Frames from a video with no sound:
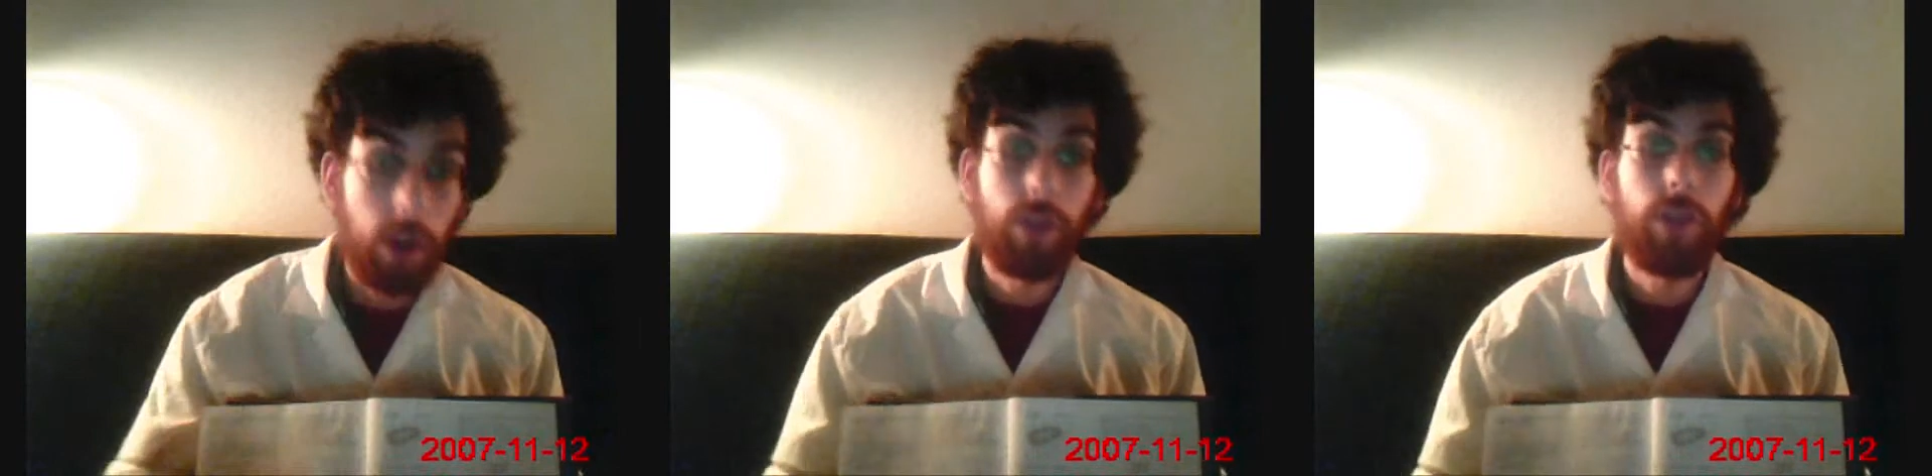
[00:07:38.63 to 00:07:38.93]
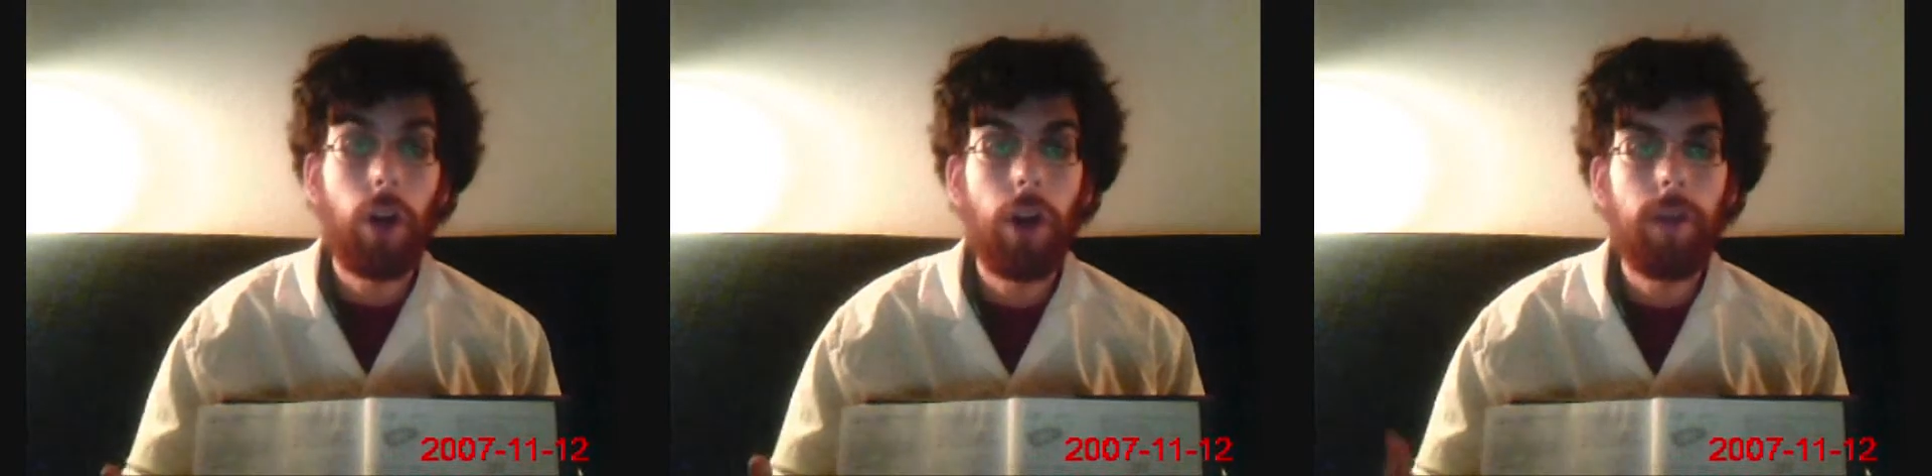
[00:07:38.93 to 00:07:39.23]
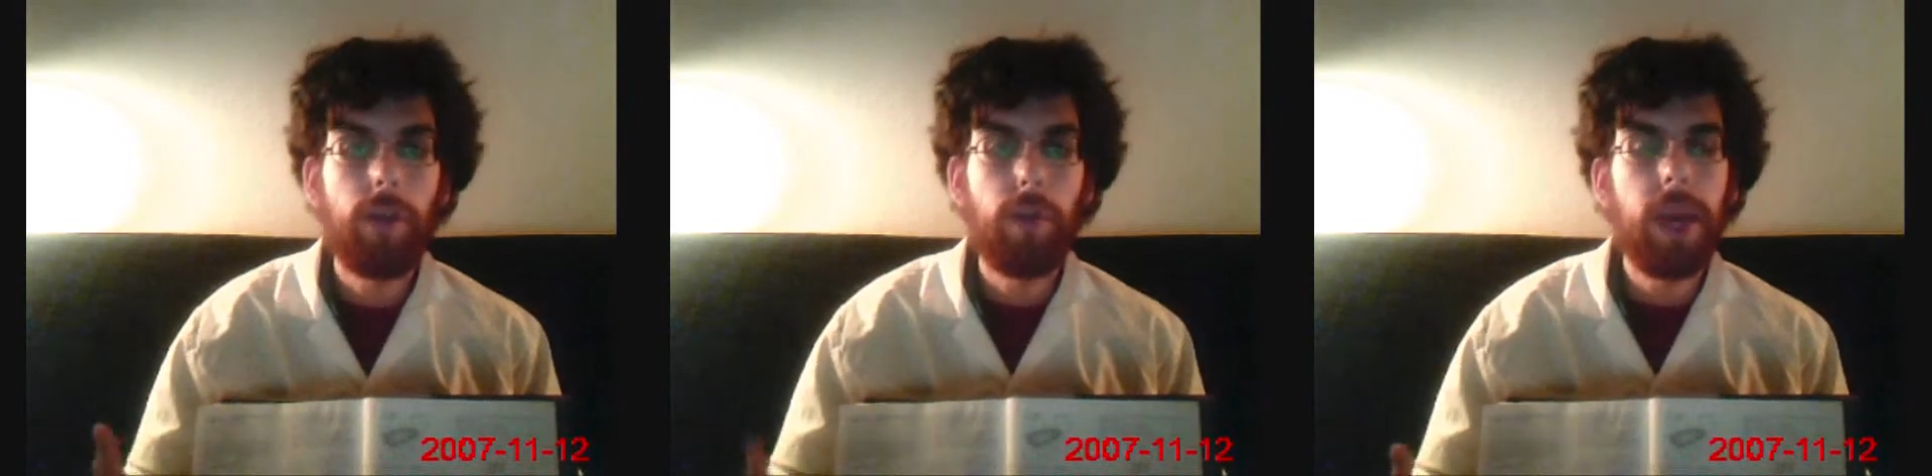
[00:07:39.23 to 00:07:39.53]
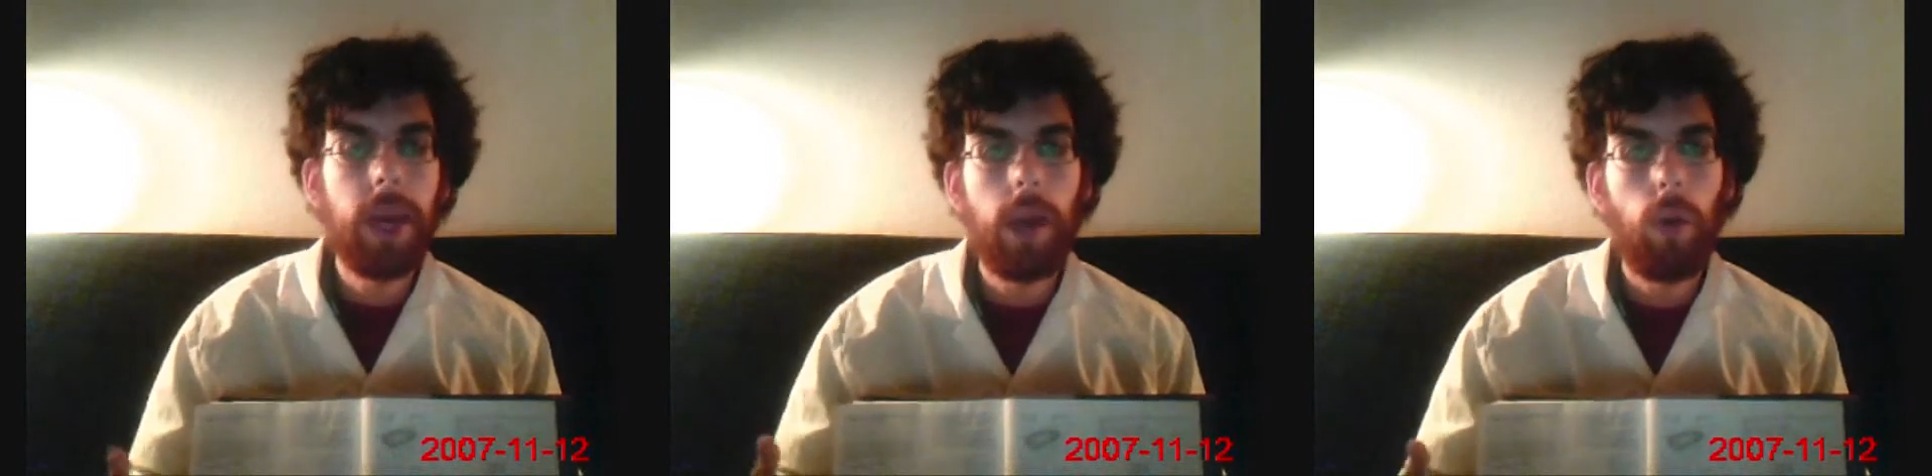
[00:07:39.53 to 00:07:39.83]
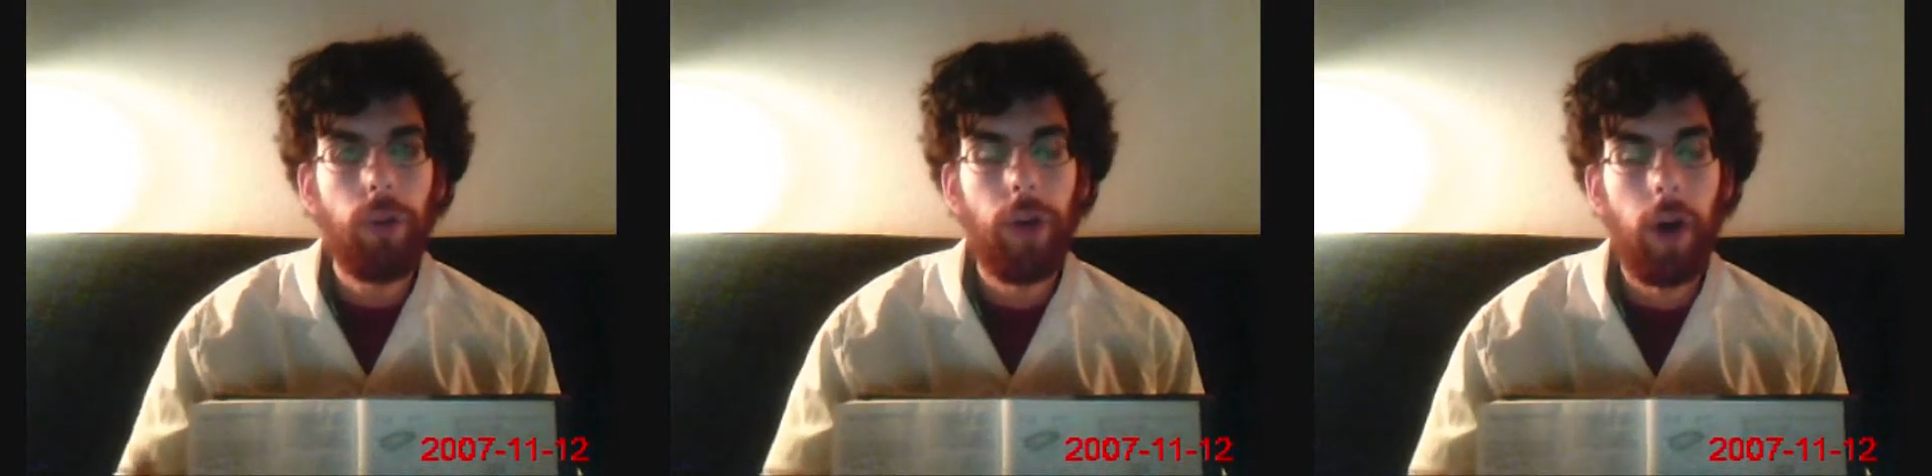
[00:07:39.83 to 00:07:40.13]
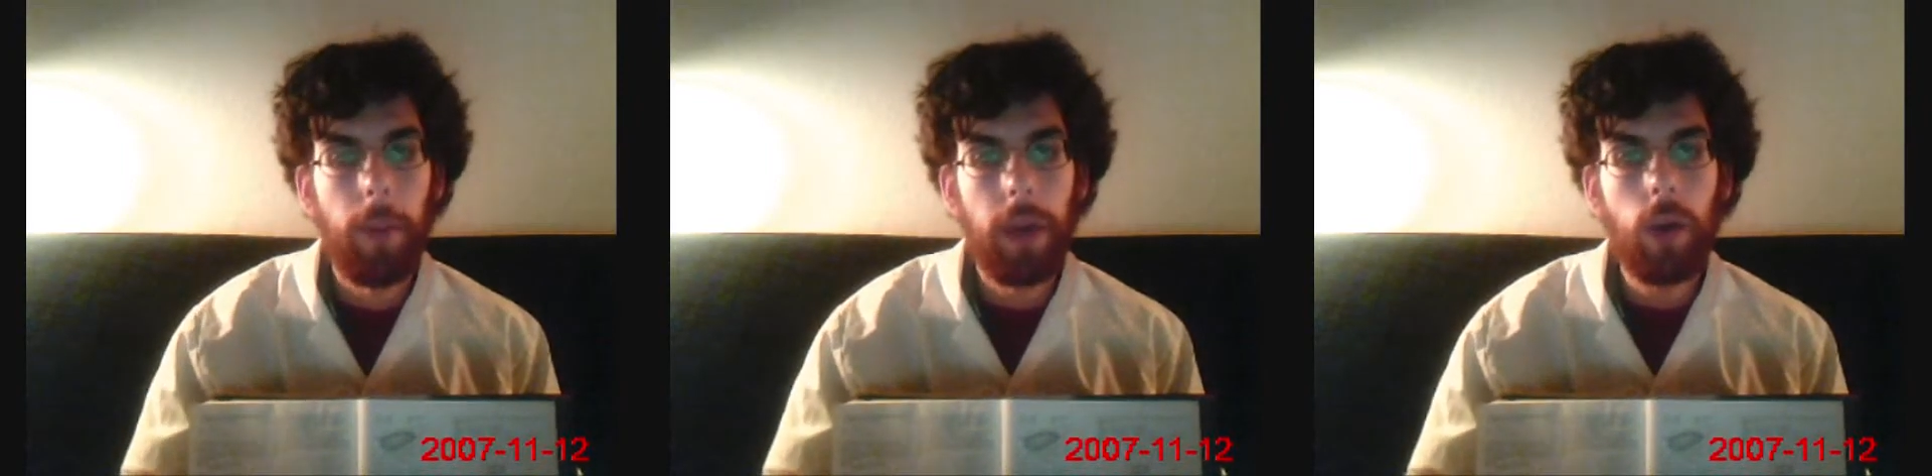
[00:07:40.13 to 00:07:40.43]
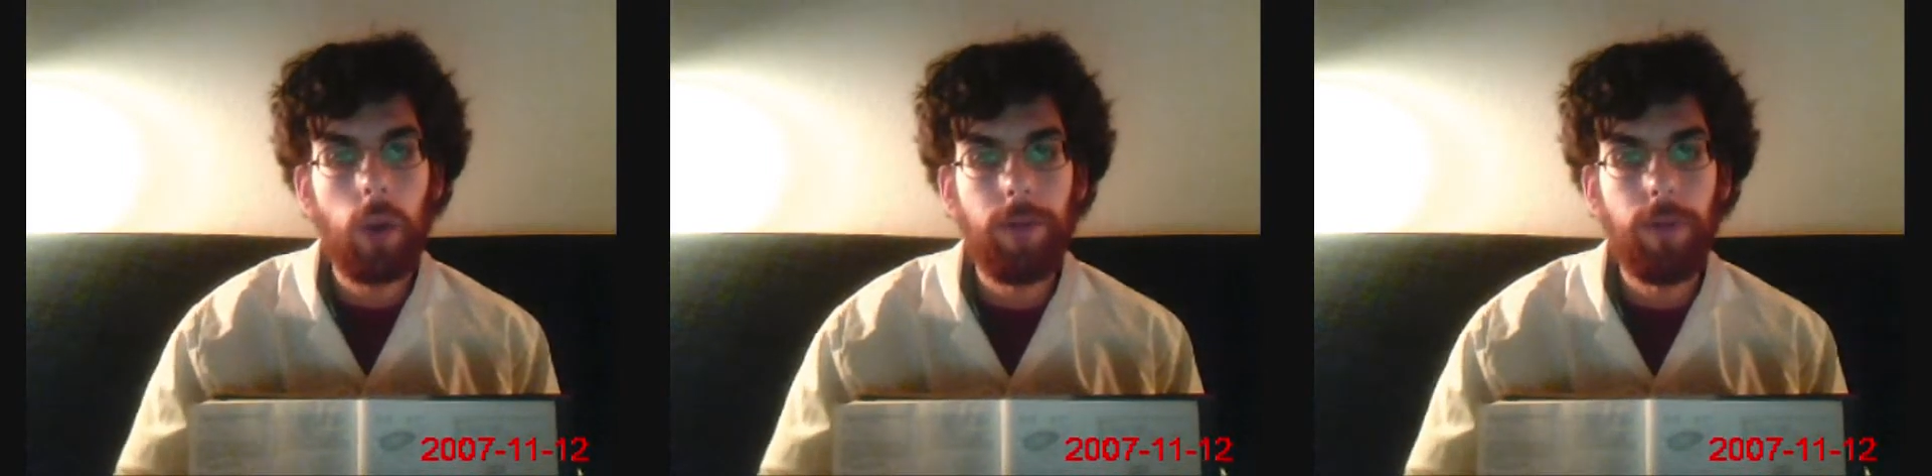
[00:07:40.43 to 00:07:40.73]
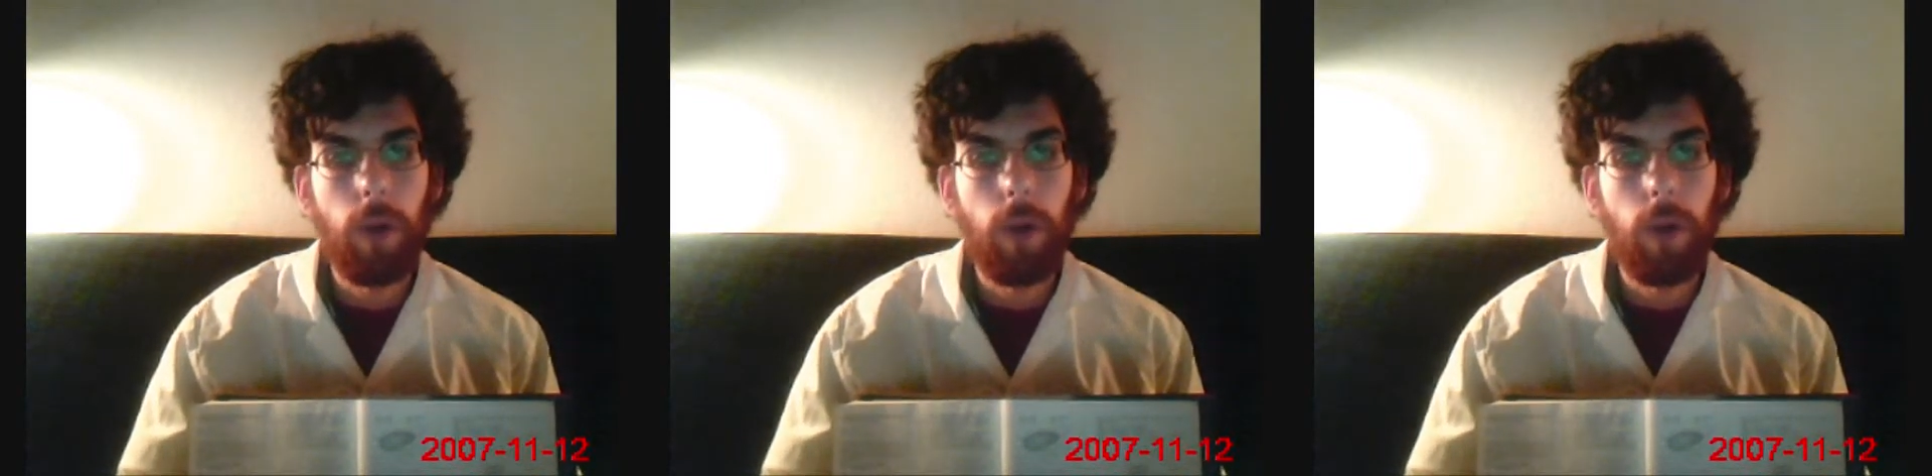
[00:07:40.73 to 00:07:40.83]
off as being equal to, equally full.